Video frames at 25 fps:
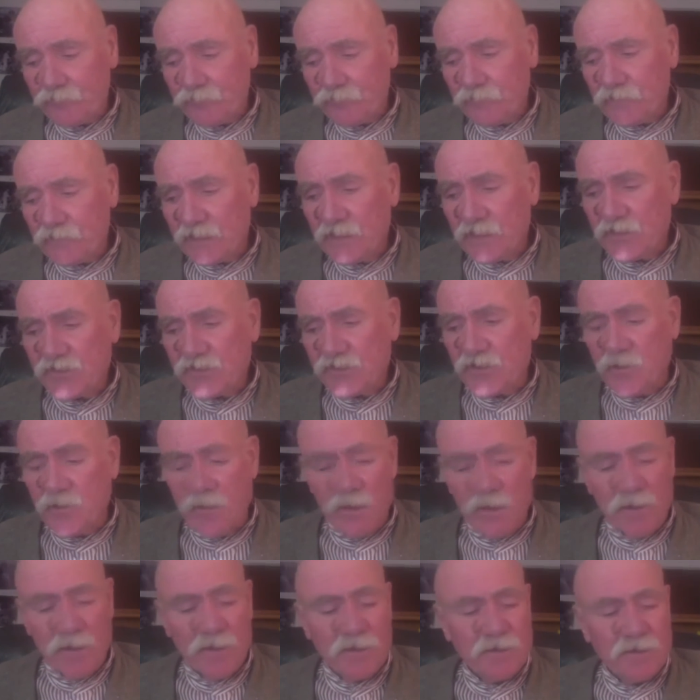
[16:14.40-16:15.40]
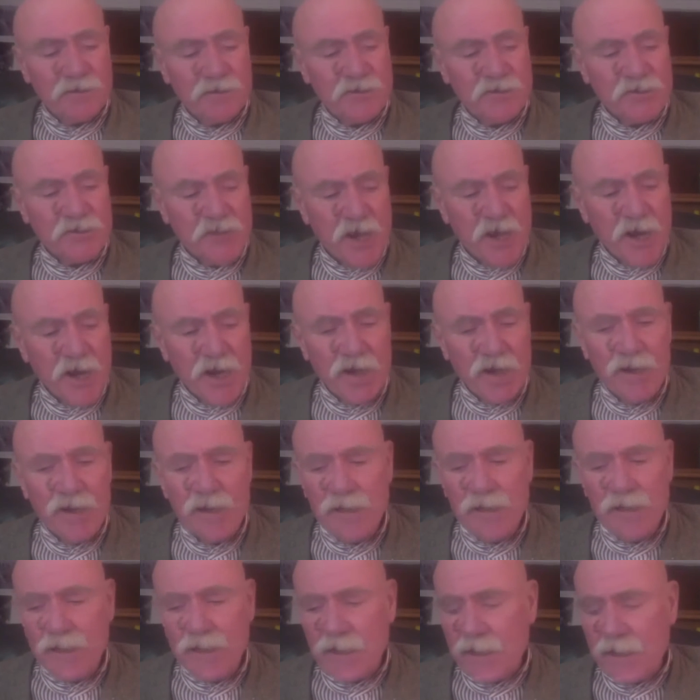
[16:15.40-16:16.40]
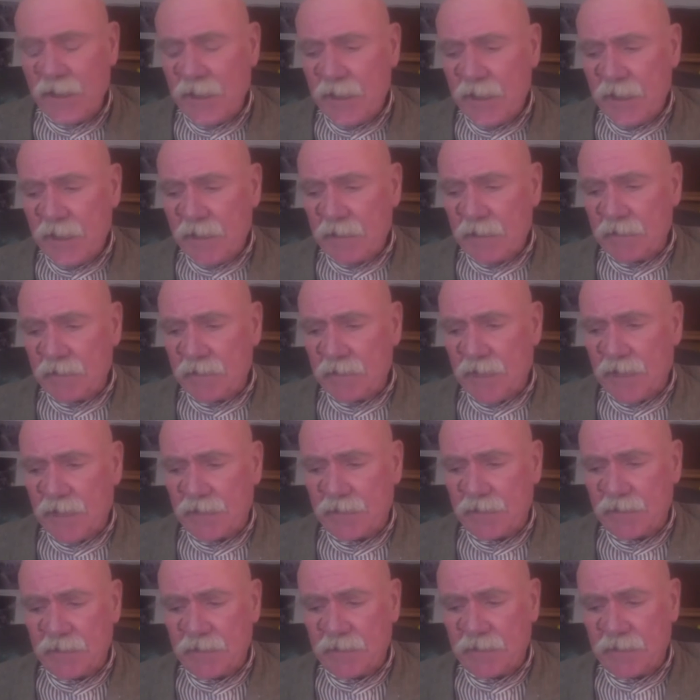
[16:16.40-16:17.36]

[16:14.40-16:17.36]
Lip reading: So today, that